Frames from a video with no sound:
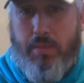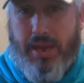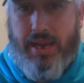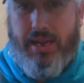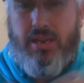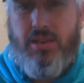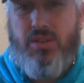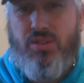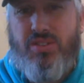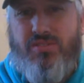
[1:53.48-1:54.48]
painting. Don't
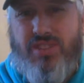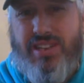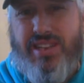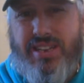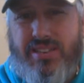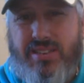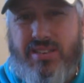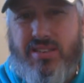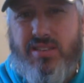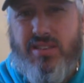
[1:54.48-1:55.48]
use it for
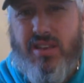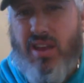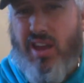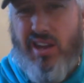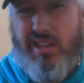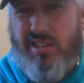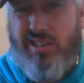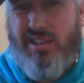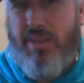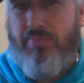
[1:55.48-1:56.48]
glazes and things
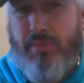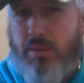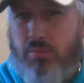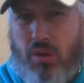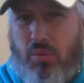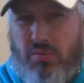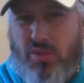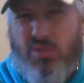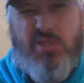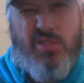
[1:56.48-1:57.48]
like that.
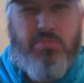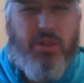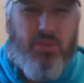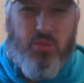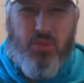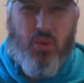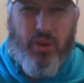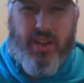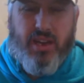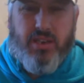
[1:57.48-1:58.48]
Probably would
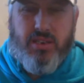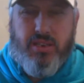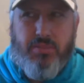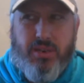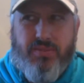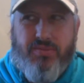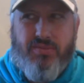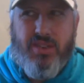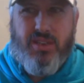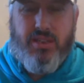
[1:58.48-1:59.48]
work actually, but
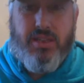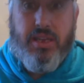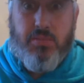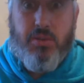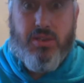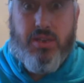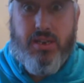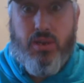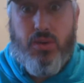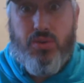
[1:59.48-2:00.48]
the experts say
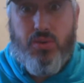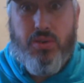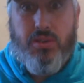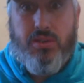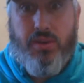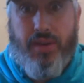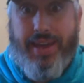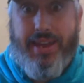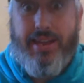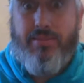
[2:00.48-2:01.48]
don't do it. So
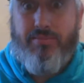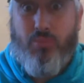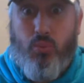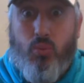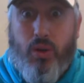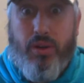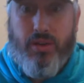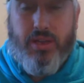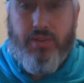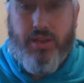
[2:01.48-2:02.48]
hey, why
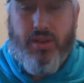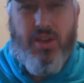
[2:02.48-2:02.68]
not give it a go?